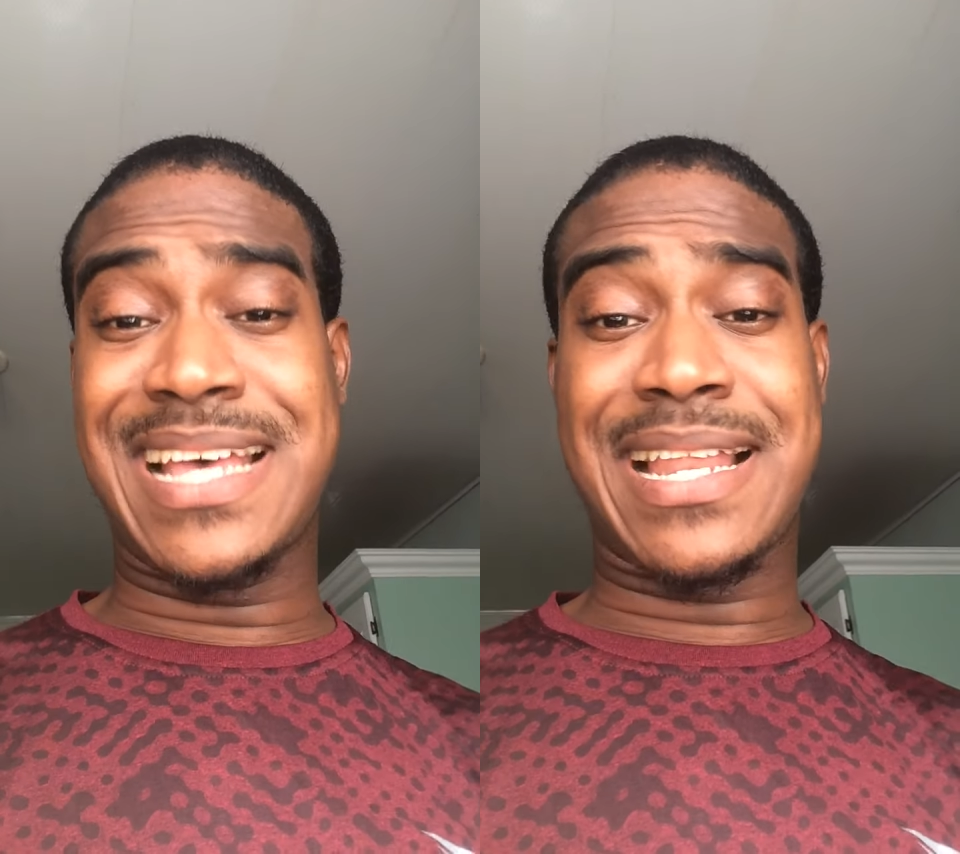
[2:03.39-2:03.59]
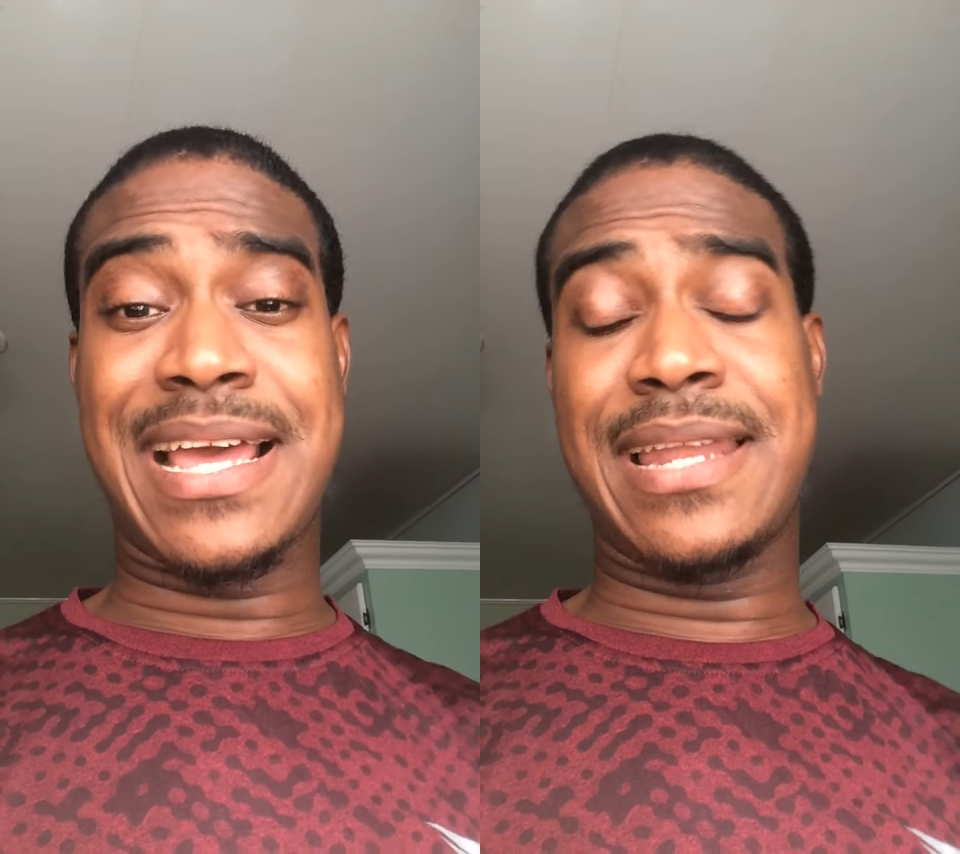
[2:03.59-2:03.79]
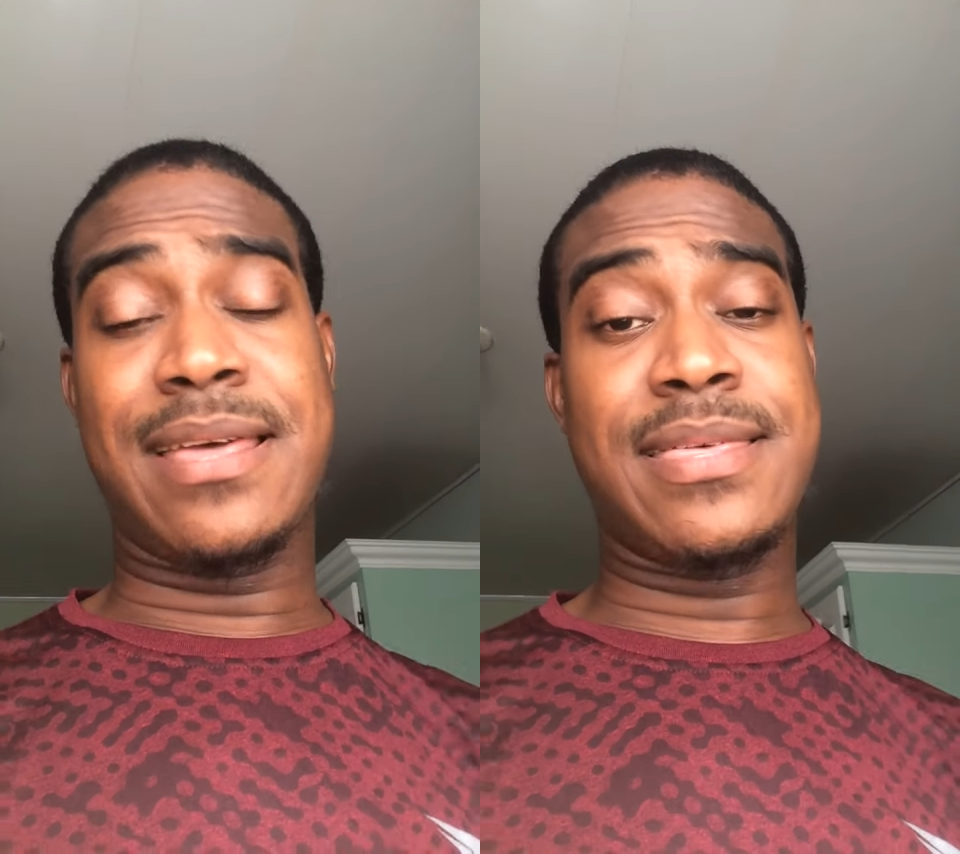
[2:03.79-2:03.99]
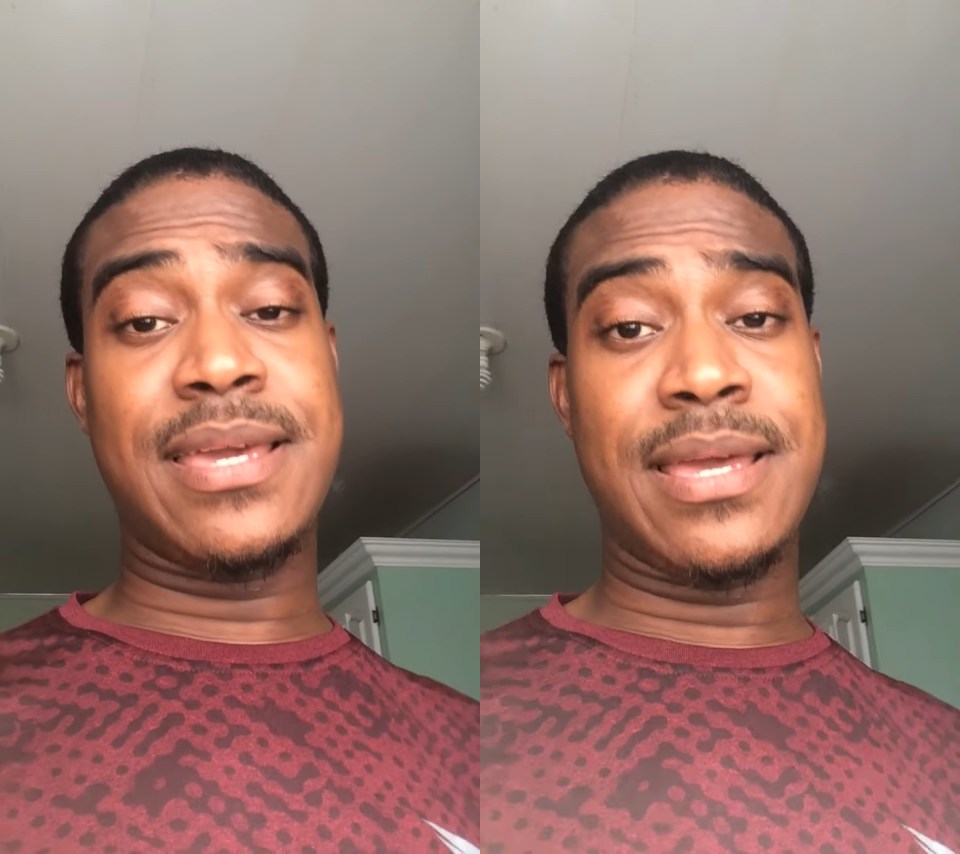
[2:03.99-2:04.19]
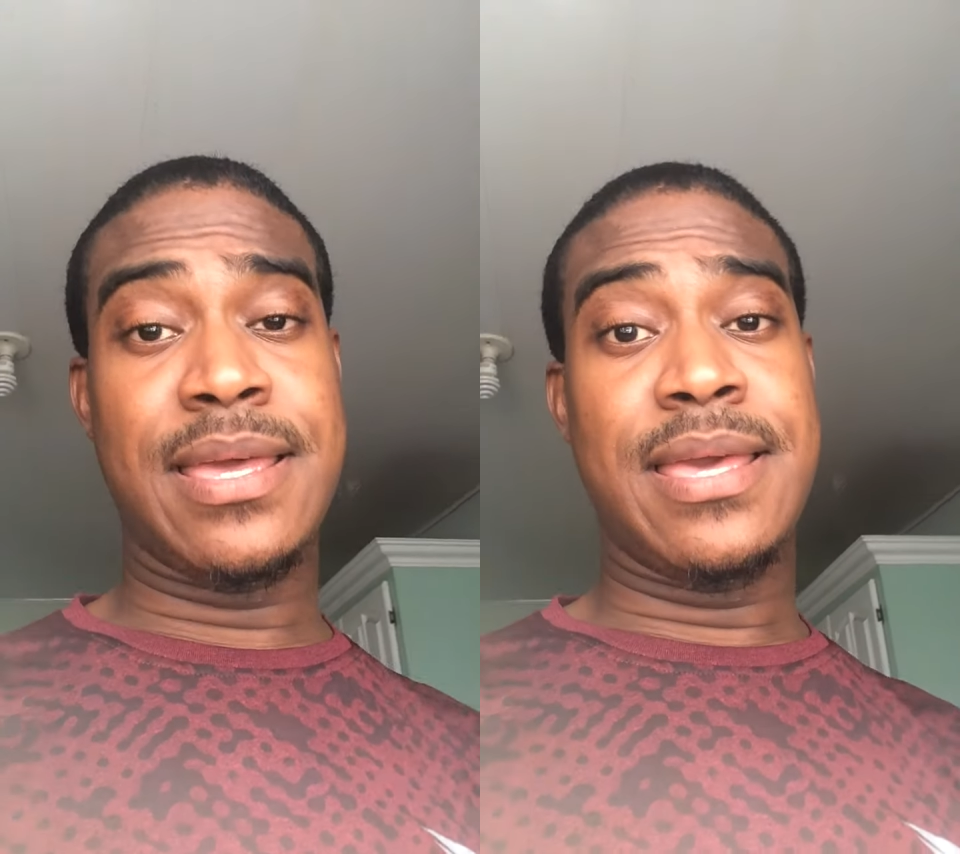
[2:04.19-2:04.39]
that kind of
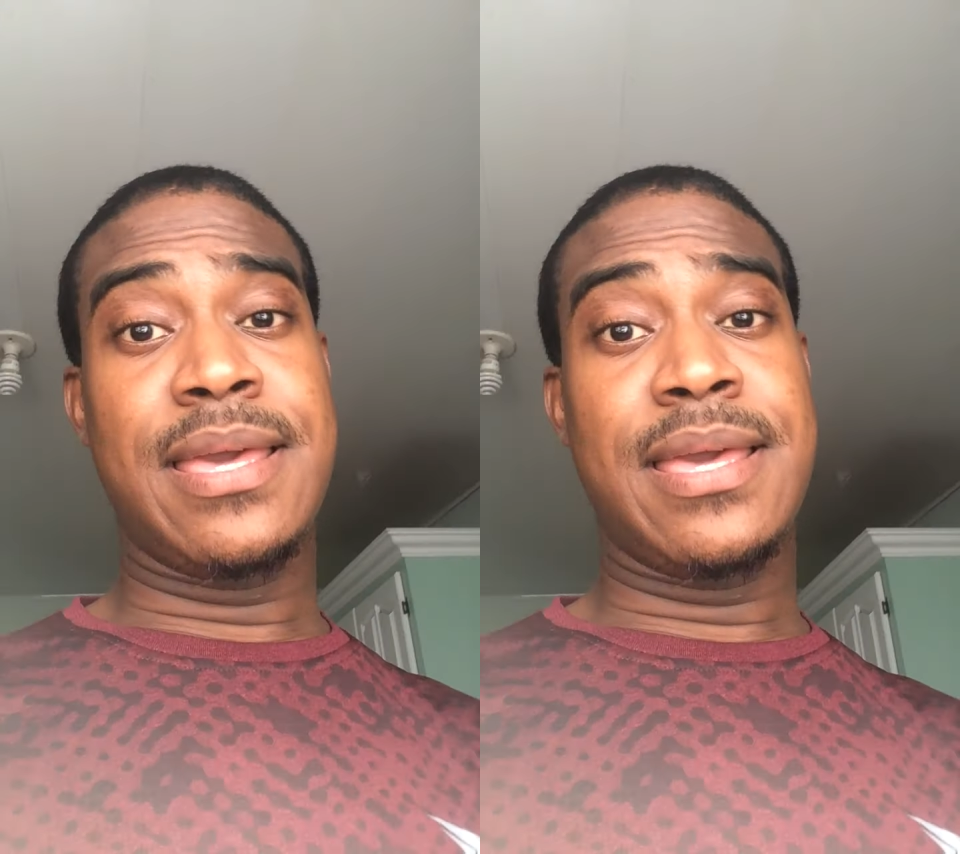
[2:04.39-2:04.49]
thing.